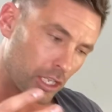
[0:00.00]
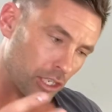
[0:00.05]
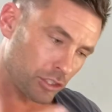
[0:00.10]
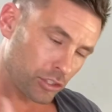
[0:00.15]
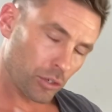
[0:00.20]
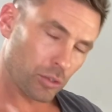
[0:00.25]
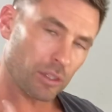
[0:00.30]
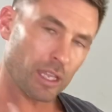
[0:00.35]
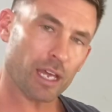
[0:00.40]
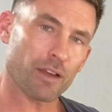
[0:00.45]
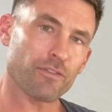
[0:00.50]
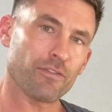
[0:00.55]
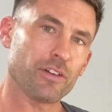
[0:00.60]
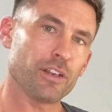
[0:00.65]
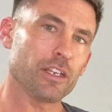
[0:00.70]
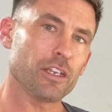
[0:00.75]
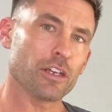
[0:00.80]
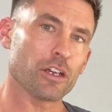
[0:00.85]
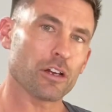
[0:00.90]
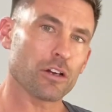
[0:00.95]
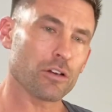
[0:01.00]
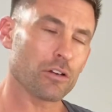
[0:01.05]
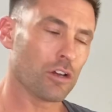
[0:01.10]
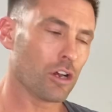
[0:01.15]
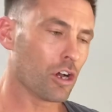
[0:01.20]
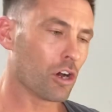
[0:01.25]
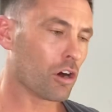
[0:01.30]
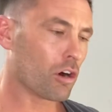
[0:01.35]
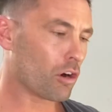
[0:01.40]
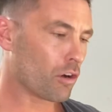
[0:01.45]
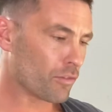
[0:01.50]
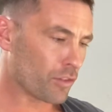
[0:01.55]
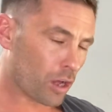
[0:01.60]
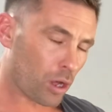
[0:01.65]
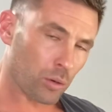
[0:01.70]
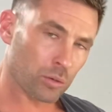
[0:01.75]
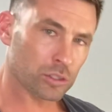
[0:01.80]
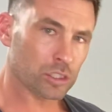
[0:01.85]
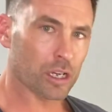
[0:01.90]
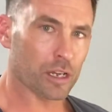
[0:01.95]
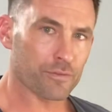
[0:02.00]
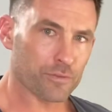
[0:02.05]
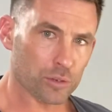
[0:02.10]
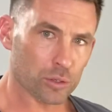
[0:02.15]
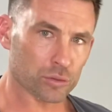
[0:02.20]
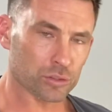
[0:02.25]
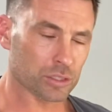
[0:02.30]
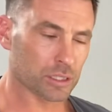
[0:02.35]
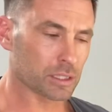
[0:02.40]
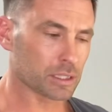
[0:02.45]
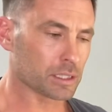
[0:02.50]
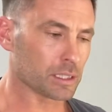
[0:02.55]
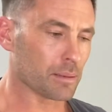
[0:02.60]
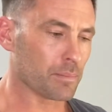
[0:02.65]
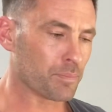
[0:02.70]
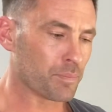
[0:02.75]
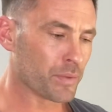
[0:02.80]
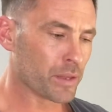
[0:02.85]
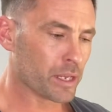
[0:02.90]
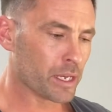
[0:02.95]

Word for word: do that video on the whole entire fuel system.